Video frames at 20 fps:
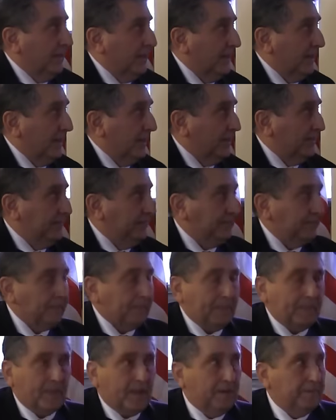
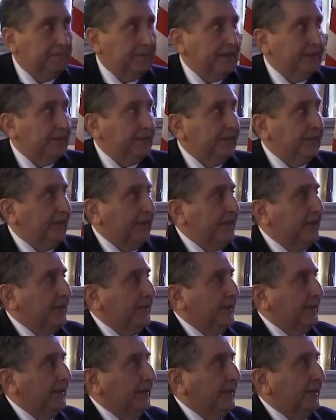Um, but
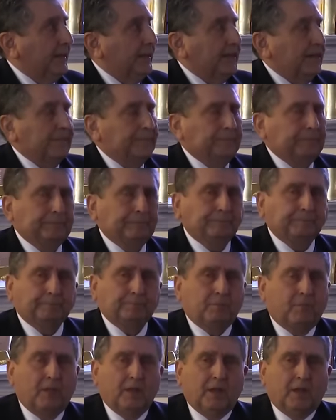they, um,
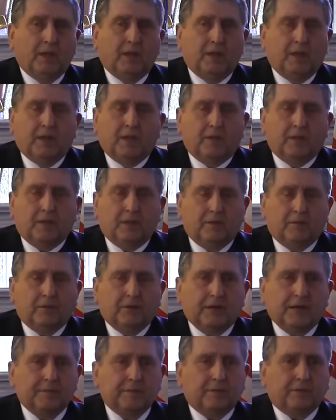they
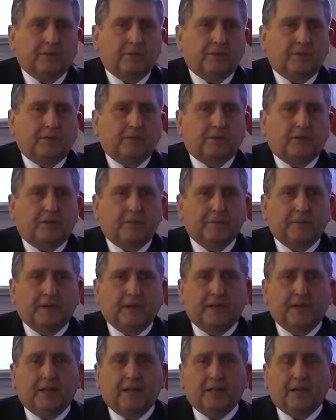weren't able to
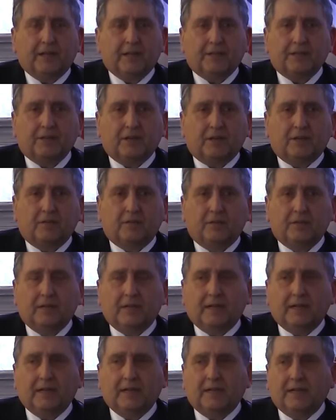determine anything. So,
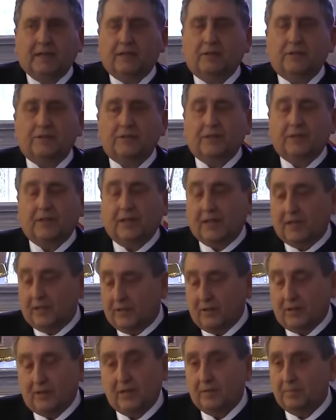uh, and also they
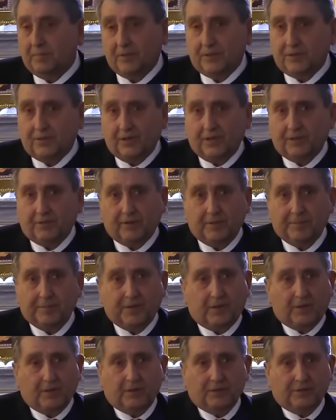had to keep the
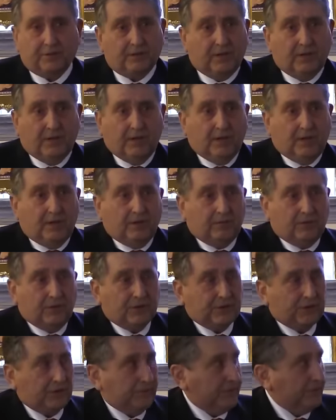secret because
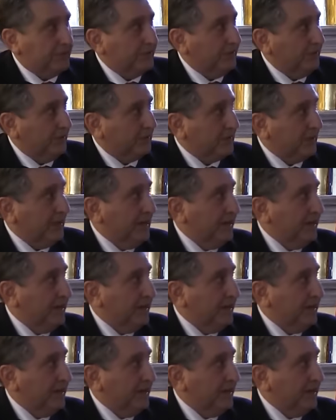Russia was still